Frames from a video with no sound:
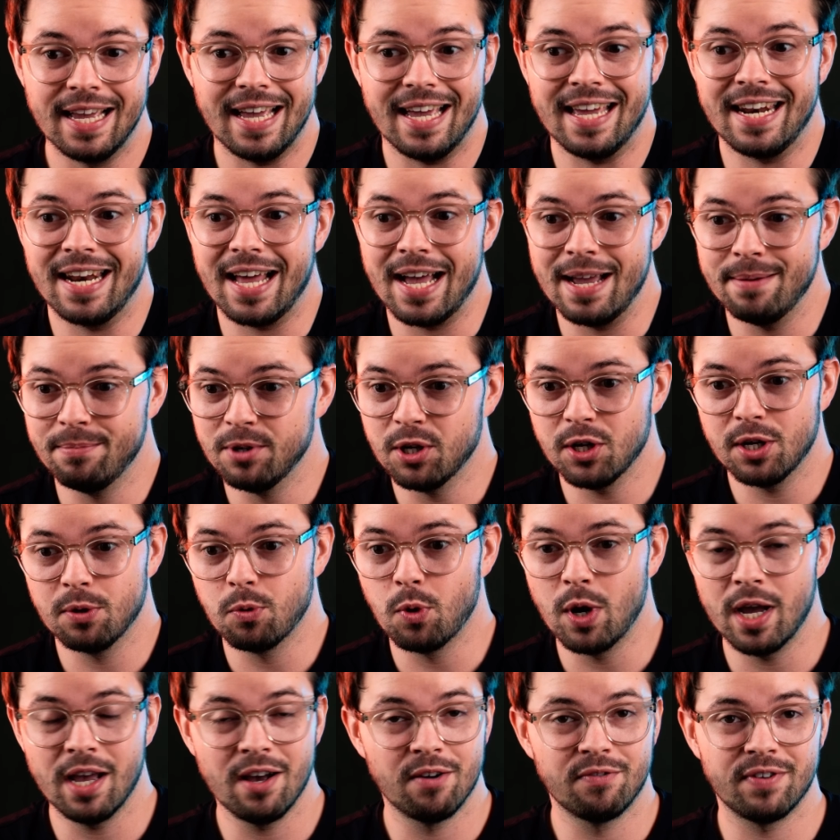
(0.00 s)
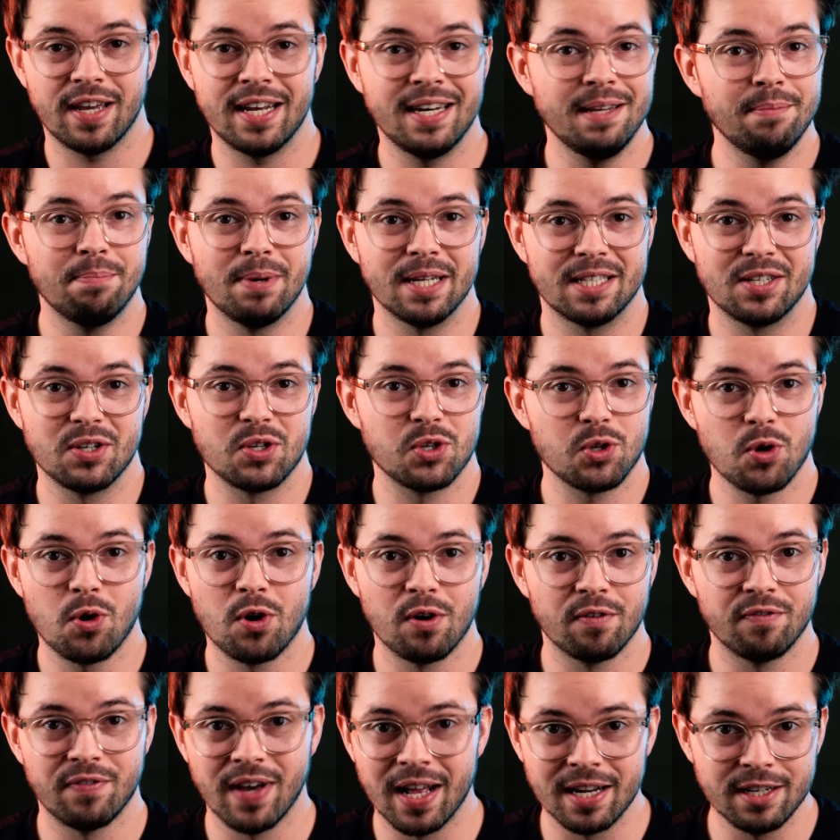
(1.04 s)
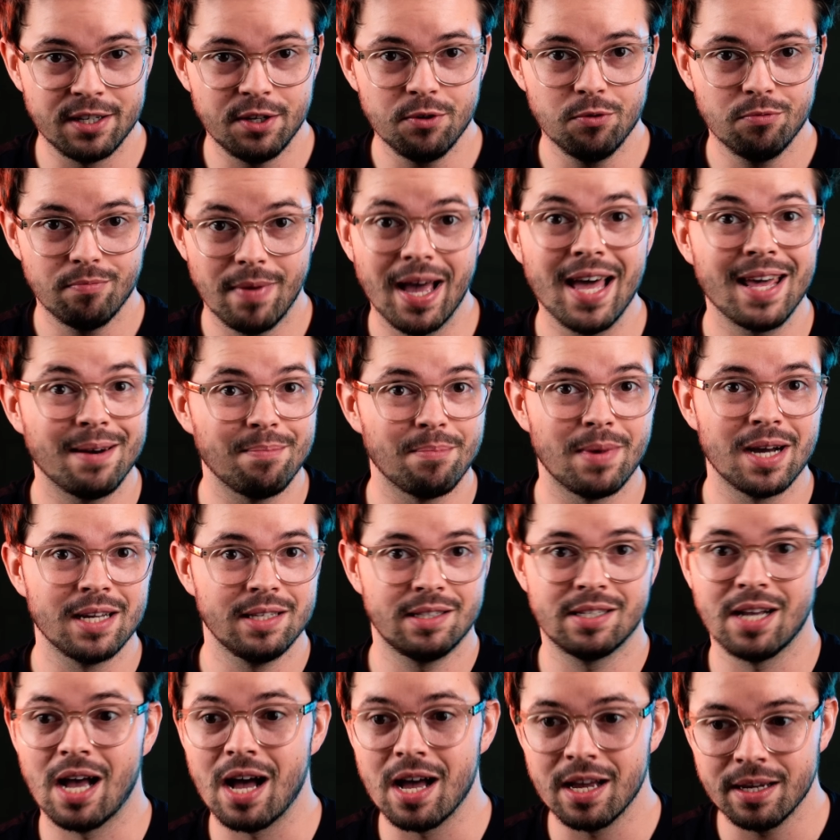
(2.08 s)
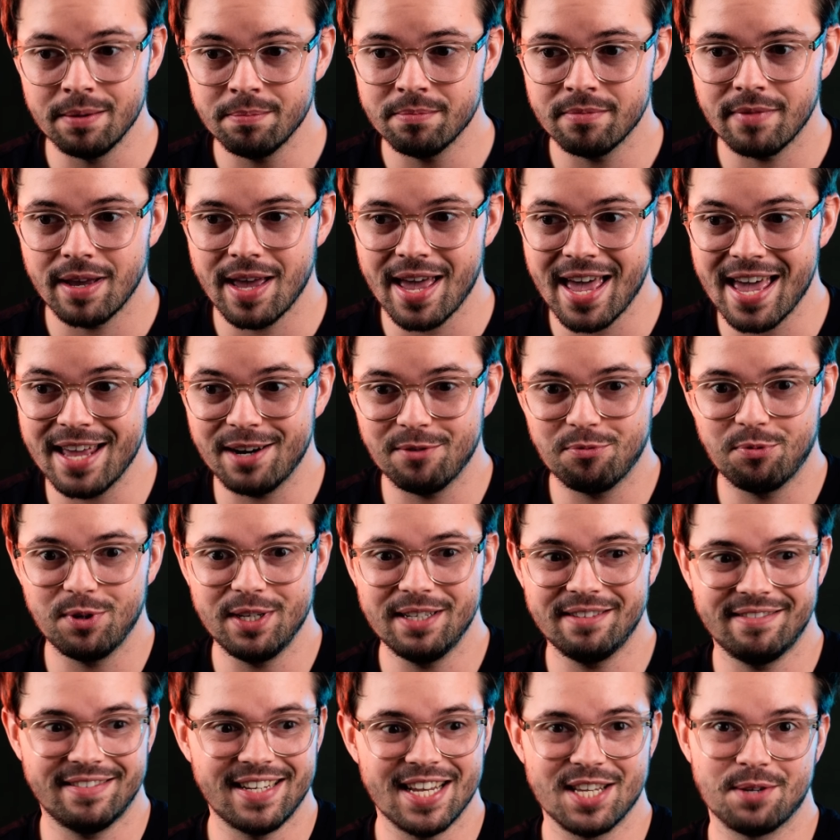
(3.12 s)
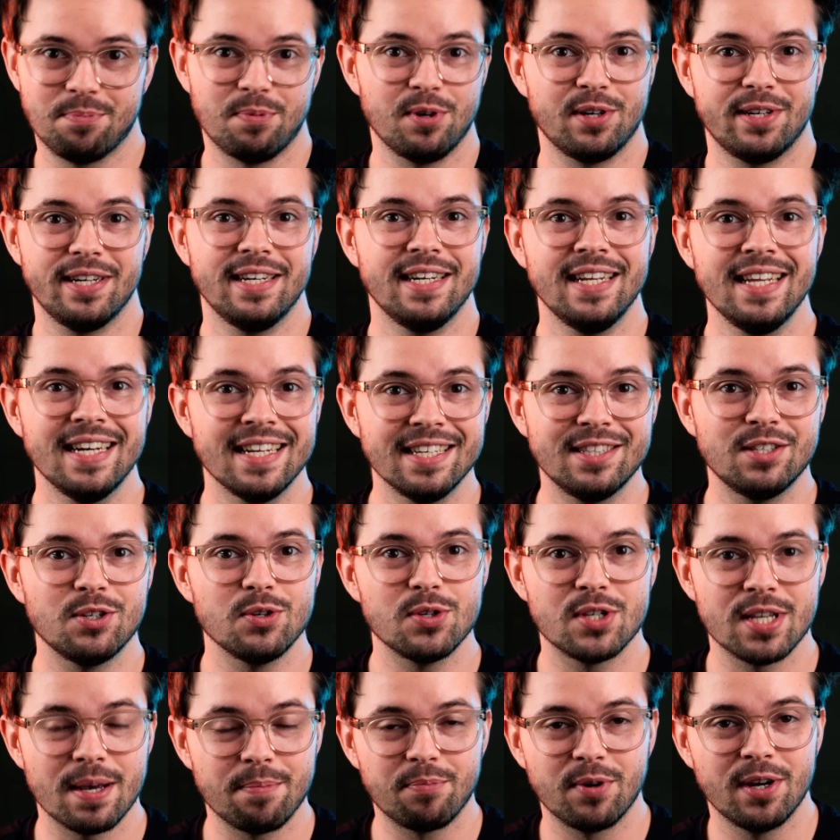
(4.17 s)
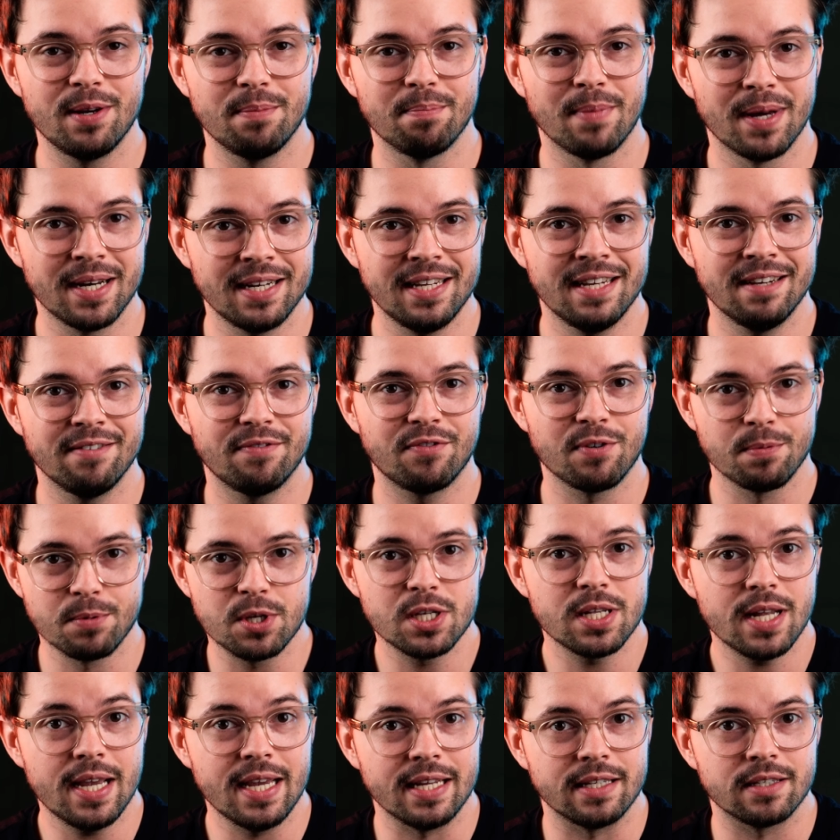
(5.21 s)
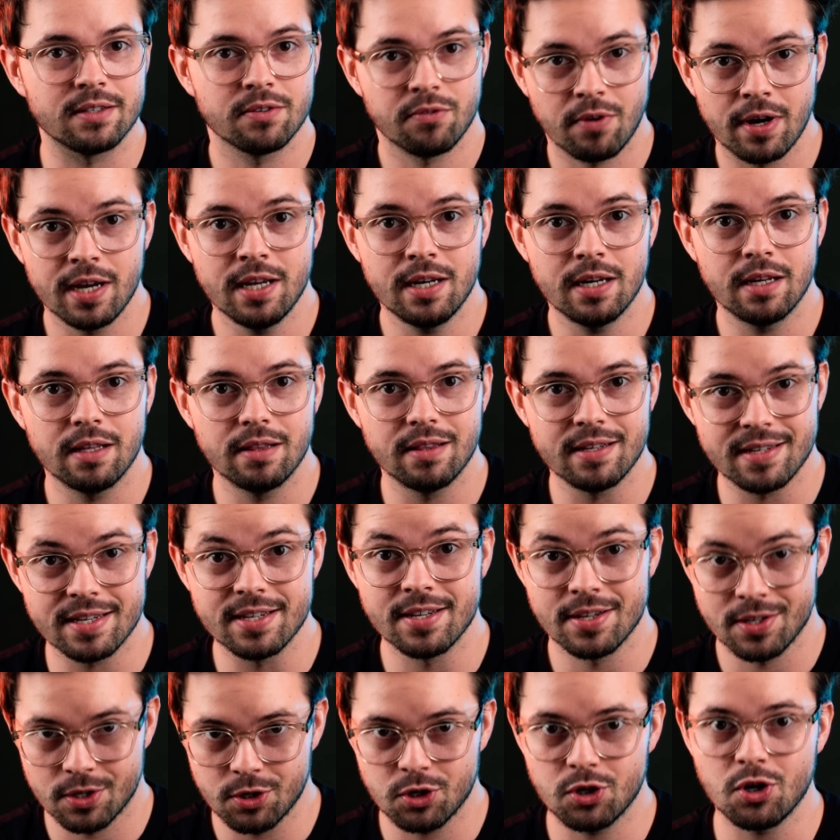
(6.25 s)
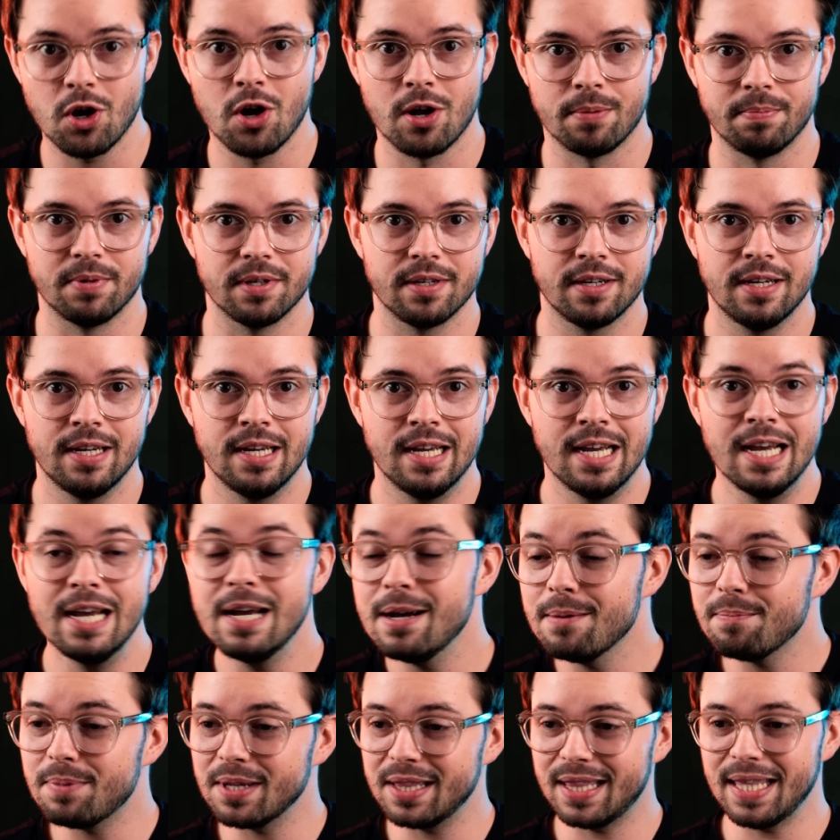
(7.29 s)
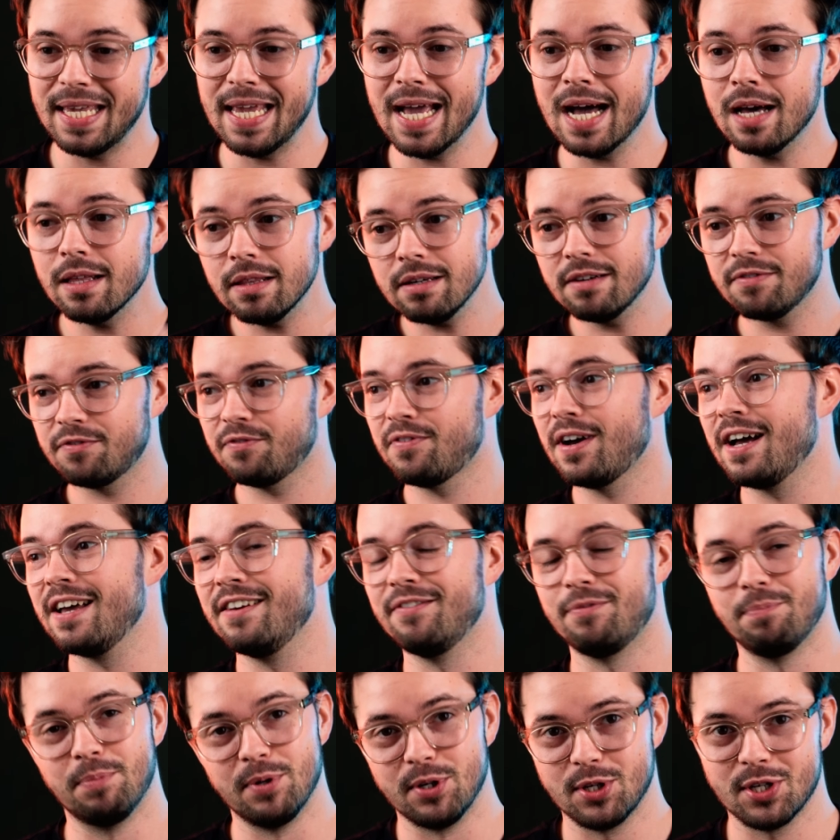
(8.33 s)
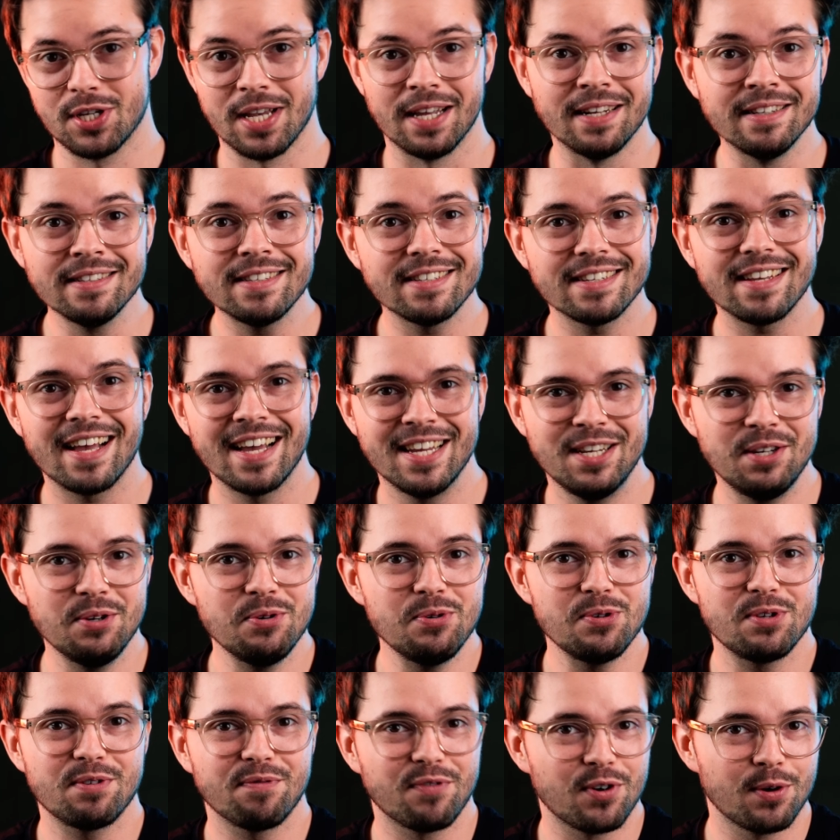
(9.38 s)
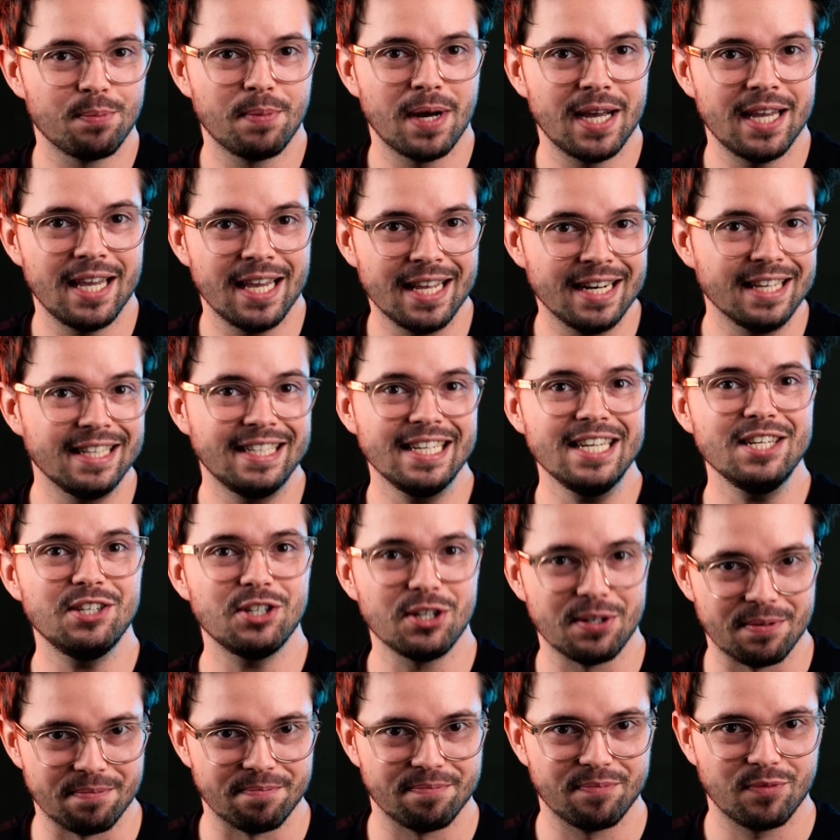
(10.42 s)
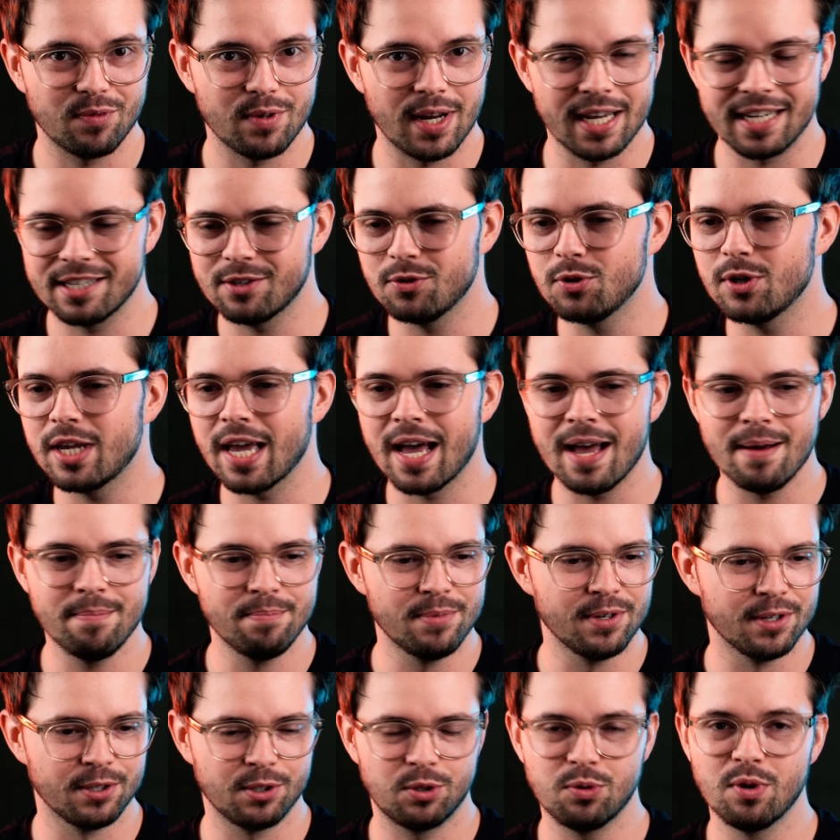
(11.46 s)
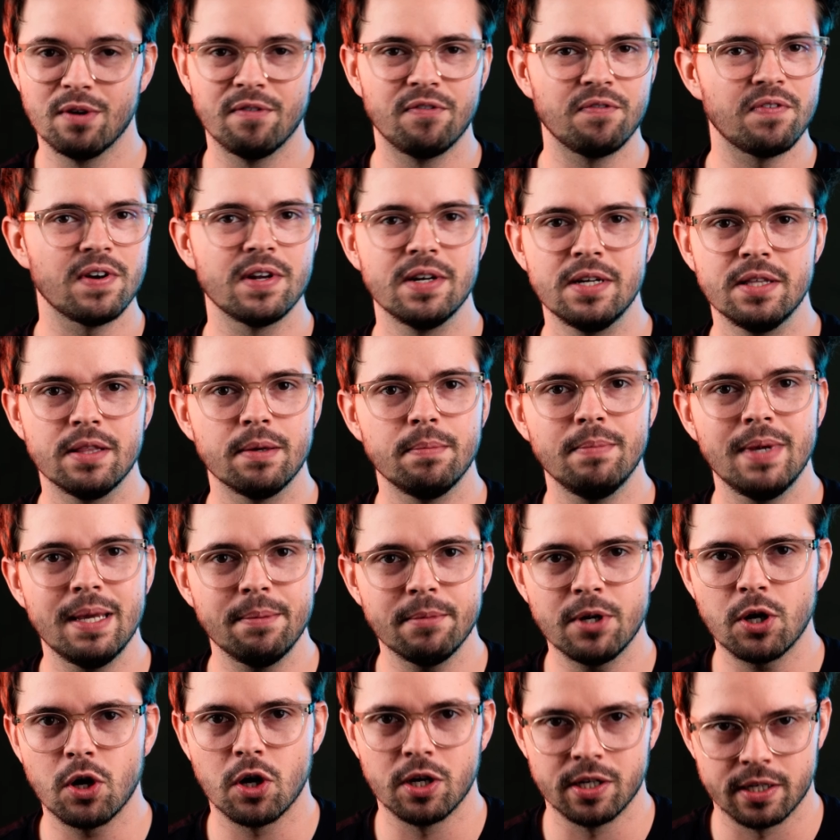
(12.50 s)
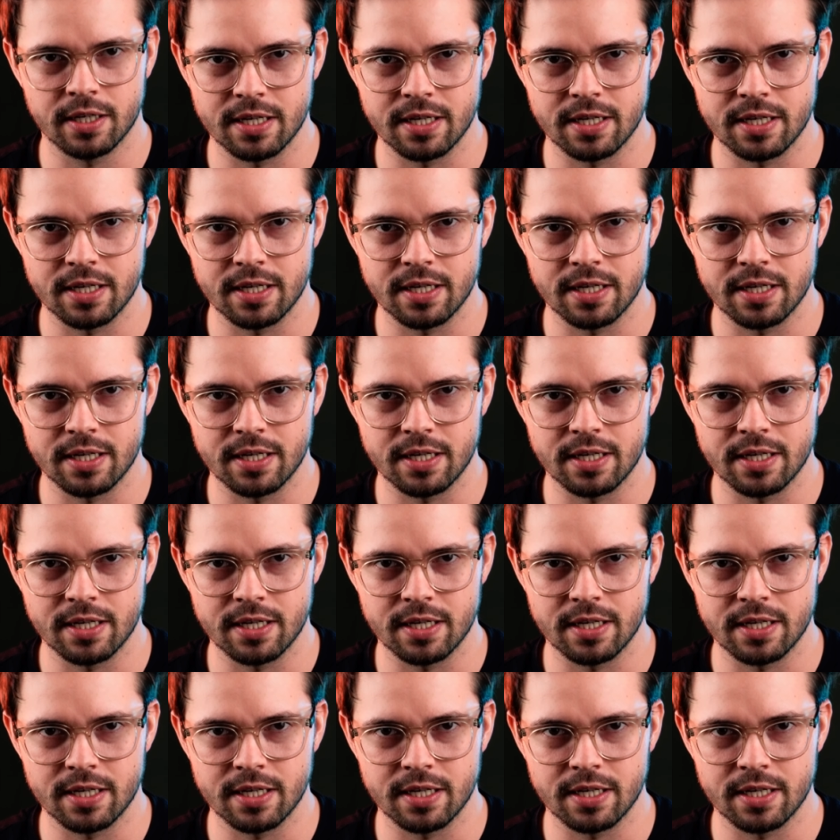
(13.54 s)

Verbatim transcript: And I'm not aware of any better store of value and my time. And we desperately need it to separate money from state, right? This is its job. But the other 5% I use for my inner degen, like to gamble, to have fun in the meme coin